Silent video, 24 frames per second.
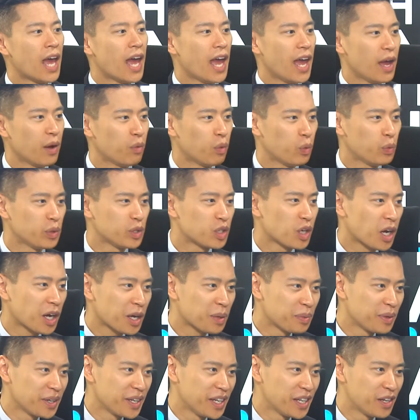And when we talk
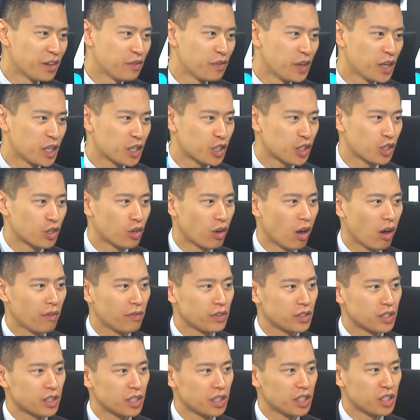about innovation,
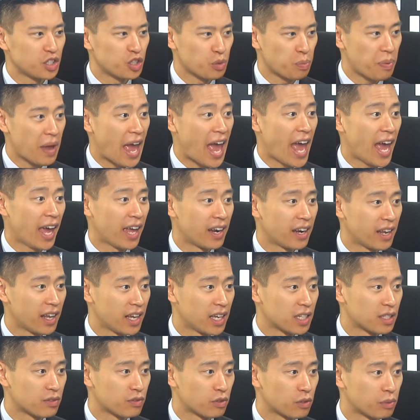obviously Japan
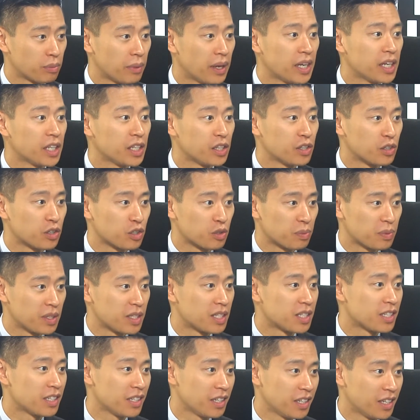has for many years been
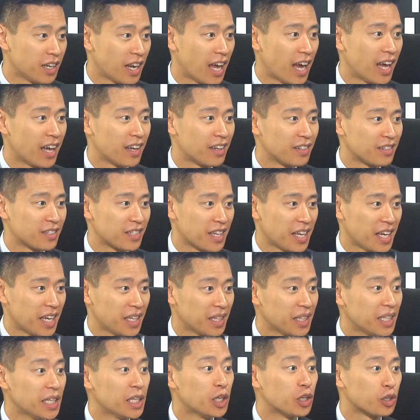seen as a
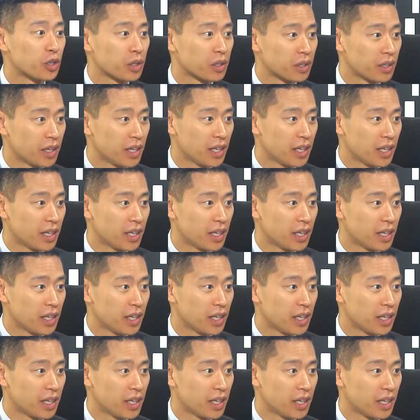leader